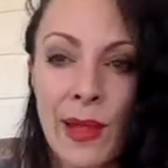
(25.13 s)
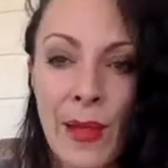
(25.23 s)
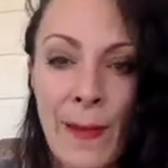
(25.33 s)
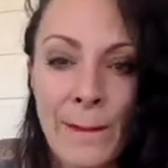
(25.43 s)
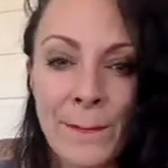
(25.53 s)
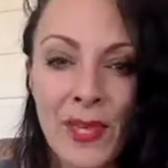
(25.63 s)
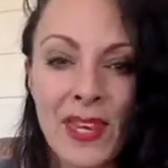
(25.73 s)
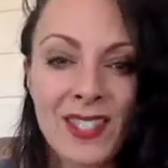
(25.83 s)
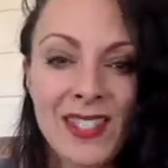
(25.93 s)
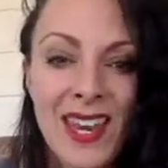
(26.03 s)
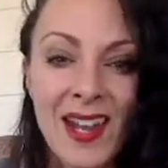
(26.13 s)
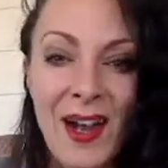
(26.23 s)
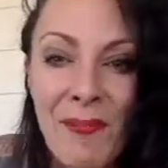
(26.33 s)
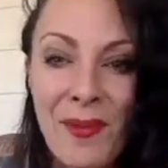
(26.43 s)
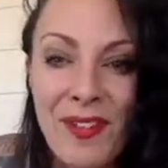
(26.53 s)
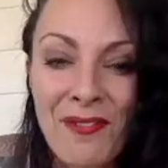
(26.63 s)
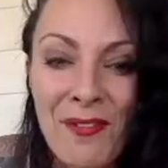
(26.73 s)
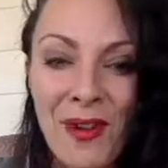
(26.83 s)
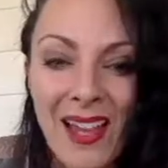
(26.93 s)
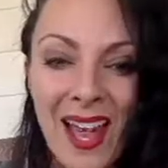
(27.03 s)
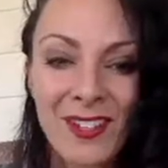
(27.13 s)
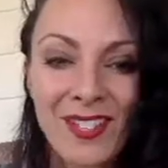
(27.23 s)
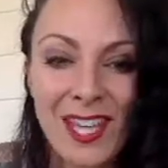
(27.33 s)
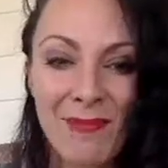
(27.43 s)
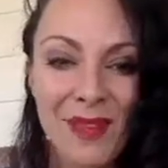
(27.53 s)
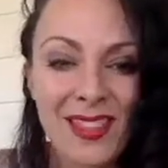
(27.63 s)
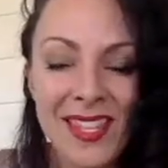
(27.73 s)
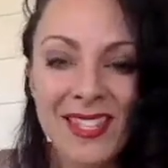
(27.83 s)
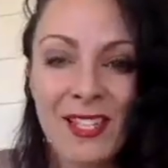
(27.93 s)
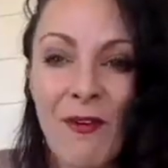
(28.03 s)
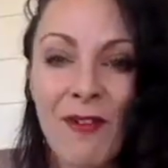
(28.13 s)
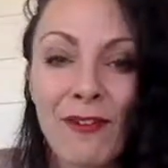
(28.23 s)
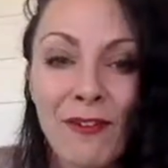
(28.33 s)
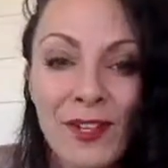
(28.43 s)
And I just had a couple of quick housekeeping things to go over.